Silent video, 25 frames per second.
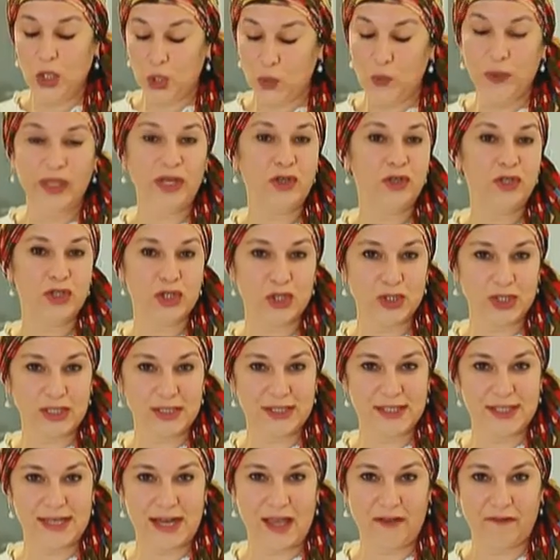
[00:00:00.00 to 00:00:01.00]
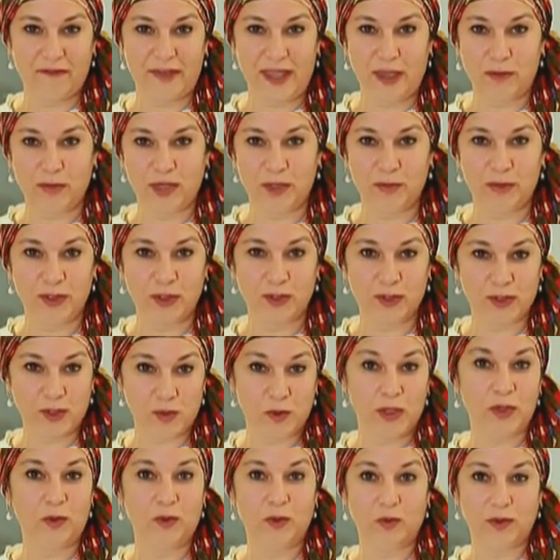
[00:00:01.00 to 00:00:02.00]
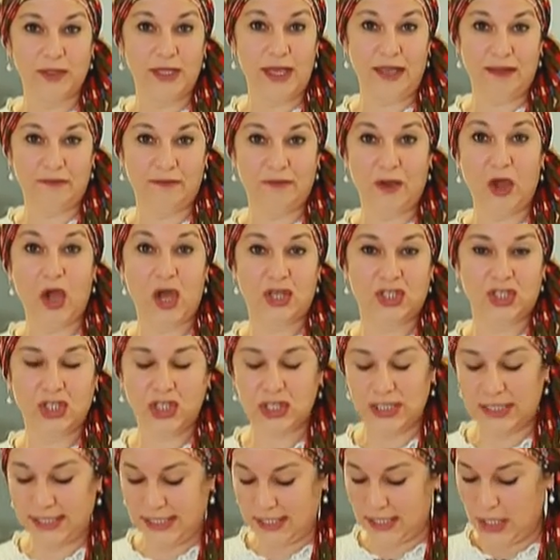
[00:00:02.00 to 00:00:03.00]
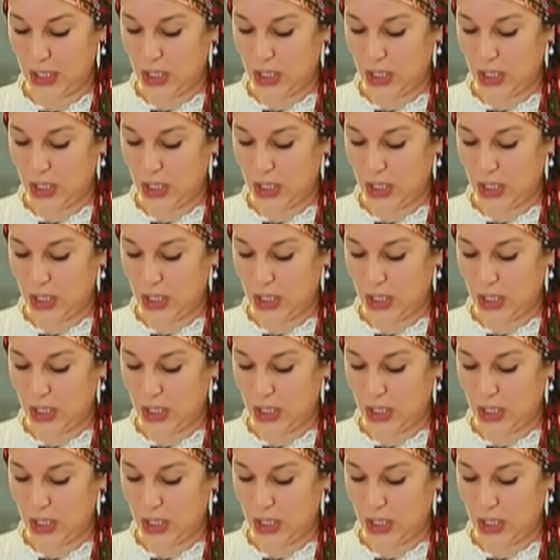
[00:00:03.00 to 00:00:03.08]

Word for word: We don't do this in our family because we all love hot chili.